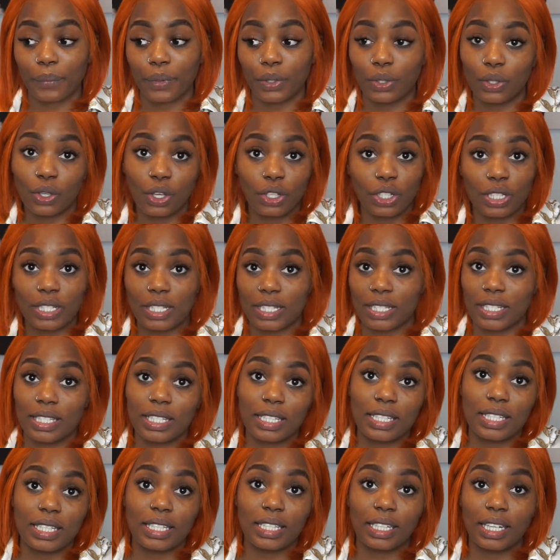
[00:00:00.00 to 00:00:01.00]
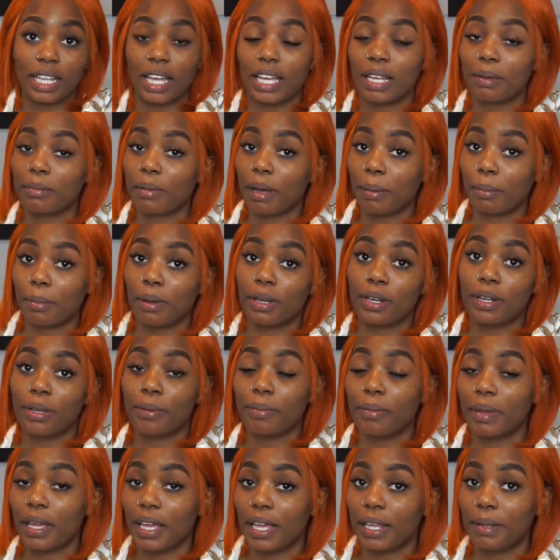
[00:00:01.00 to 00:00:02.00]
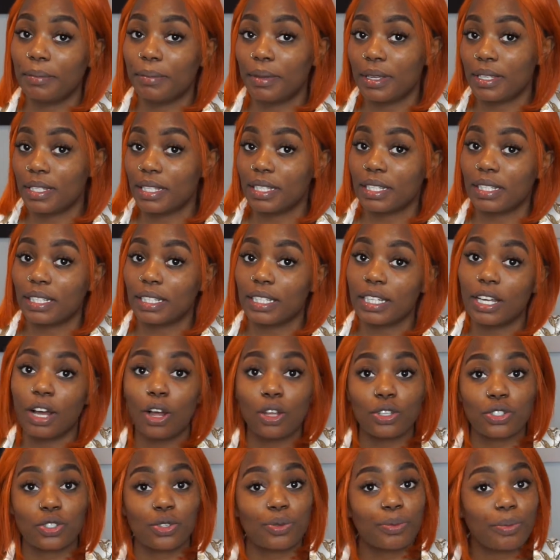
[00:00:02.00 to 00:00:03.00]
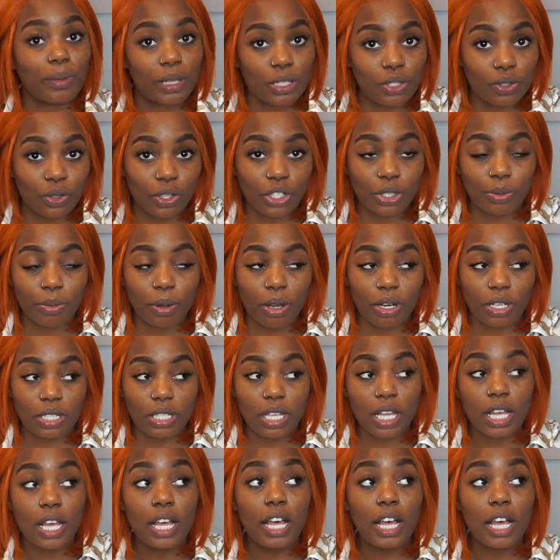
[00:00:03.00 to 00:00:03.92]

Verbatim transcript: you're gonna see like my bottom and basically also my stretch marks.